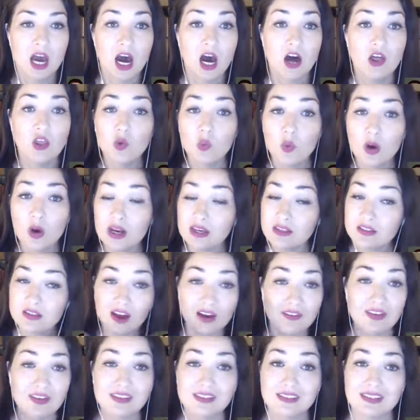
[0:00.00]
Otherwise,
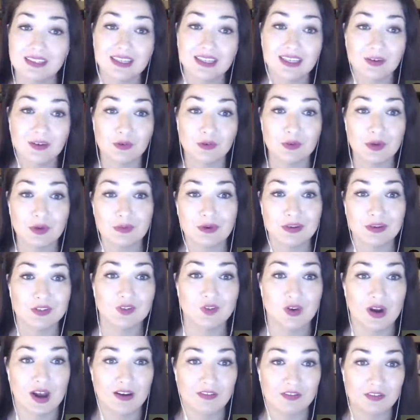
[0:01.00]
obviously, he would be a
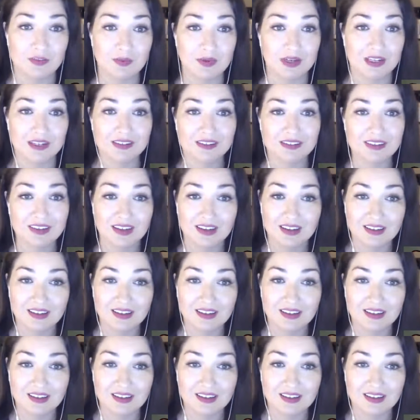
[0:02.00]
must draft, but